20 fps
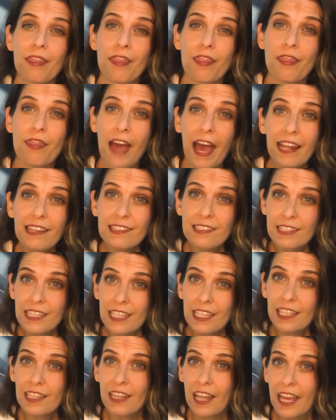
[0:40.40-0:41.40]
That
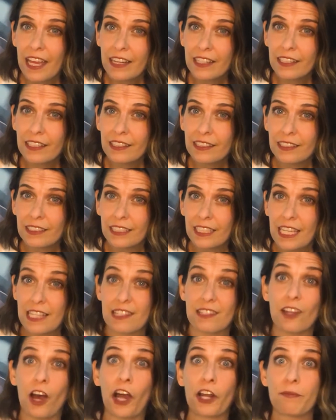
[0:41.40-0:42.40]
sticky layer is
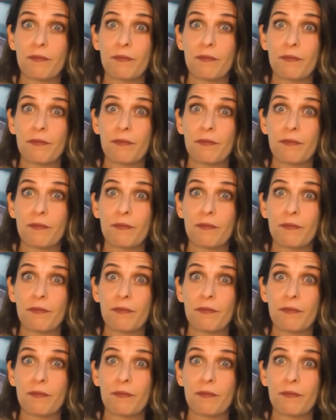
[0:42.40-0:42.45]
not a